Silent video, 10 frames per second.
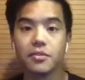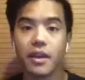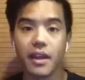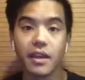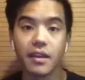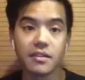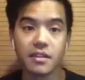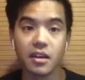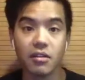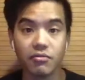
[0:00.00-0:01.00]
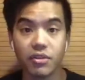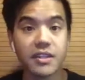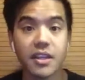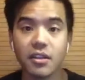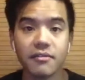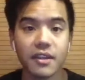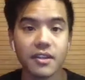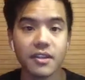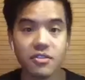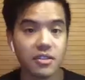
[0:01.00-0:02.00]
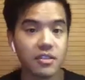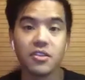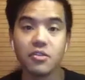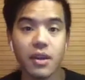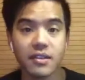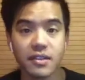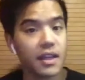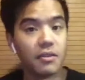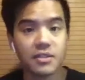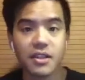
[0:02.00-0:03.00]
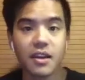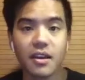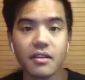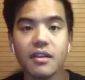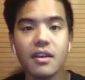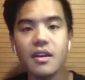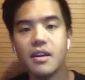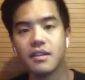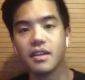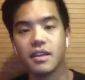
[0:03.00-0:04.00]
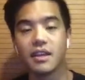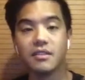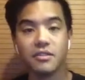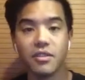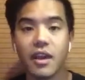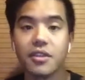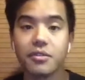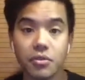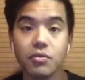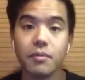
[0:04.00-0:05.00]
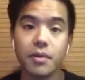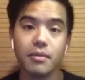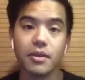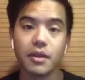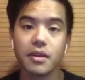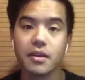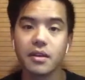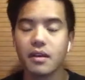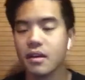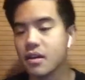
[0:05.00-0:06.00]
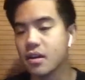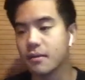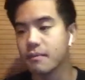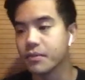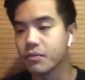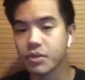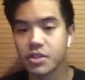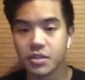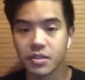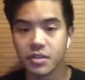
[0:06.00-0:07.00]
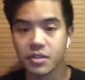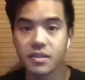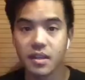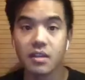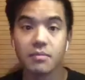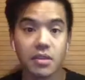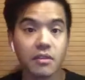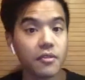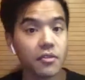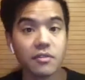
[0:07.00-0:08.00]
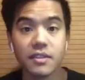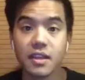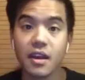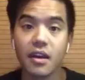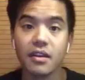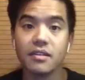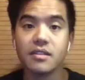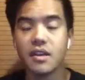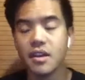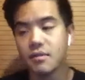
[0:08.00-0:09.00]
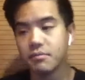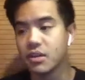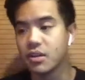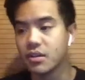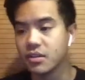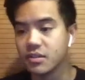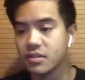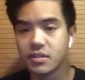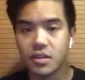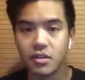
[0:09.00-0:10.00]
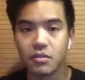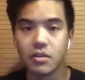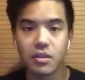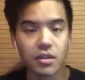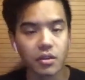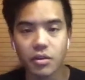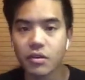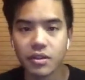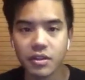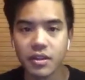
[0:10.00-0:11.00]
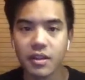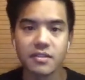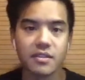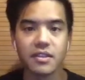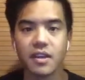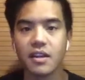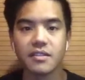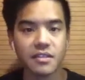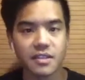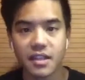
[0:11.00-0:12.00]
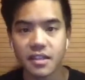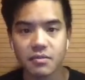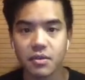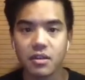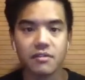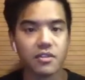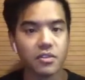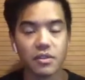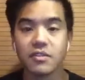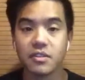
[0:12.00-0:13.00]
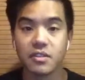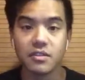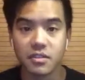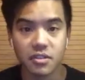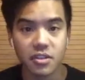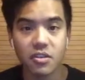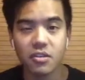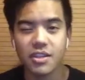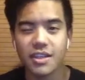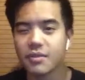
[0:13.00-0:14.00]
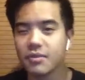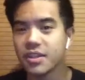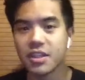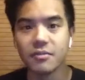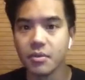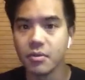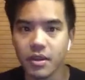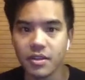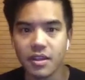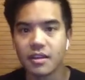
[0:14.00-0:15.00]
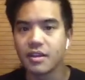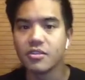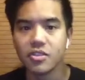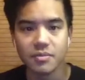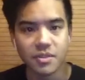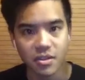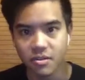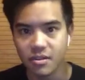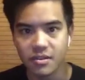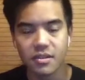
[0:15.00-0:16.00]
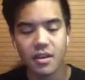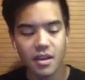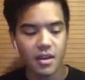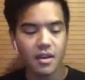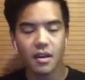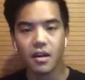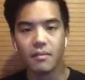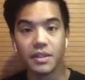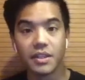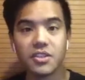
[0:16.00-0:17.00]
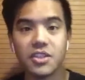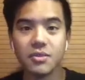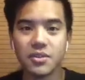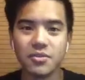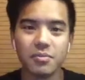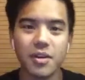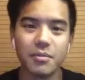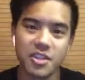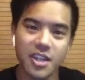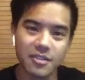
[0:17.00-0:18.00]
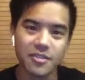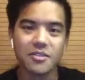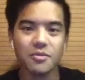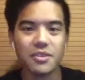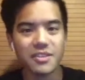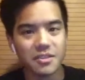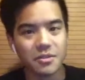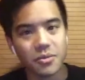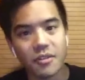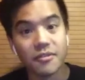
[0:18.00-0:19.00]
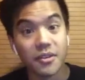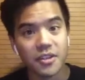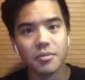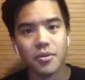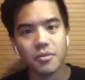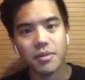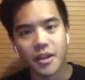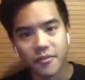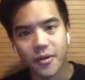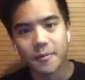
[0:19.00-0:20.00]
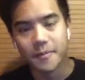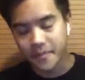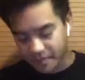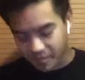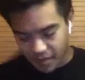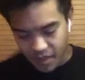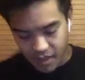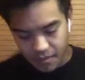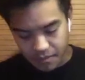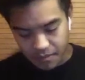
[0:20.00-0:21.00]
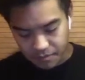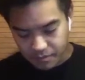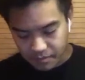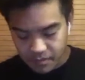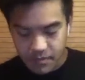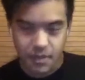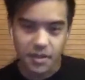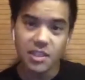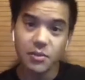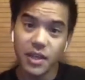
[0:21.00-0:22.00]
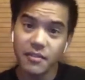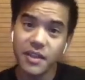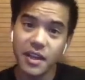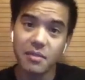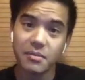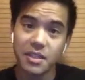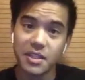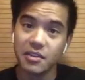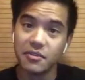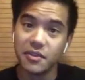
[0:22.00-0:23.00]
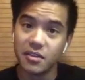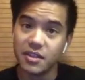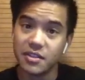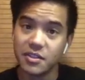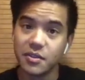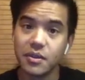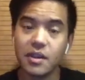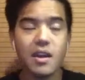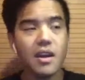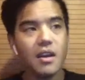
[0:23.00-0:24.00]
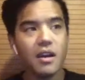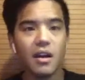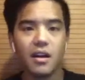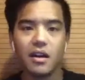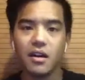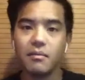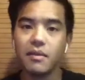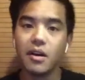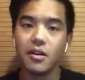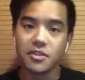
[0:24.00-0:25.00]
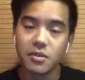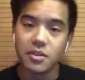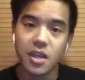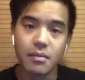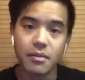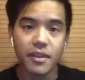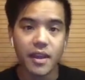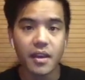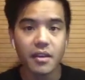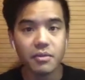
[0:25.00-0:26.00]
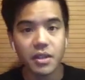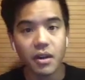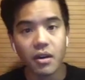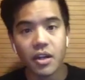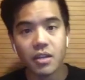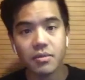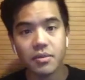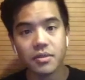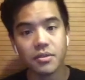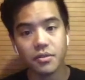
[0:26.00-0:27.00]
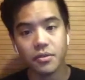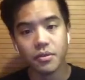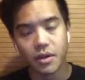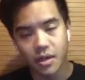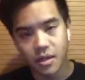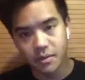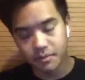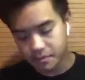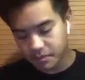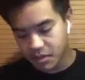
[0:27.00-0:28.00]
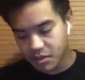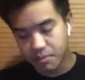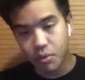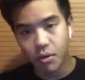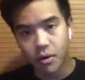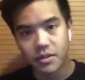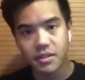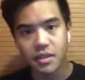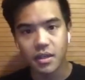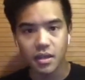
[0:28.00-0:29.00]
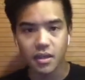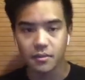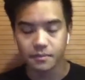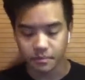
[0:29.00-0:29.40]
the hands of retail investors in the U.S. and outside, they can do that through Republic, um, which is going to be the first of its kind because you know you know currently the SEC kind of has a stance where if your token is, is a security, you can't really give them away. You can't airdrop securities. Um, unless you it through the proper channels, which is through our funding portal platform. Right. Uh, so we have that coming down very, very soon. Um, also, on top of that, we are able to um, support uh,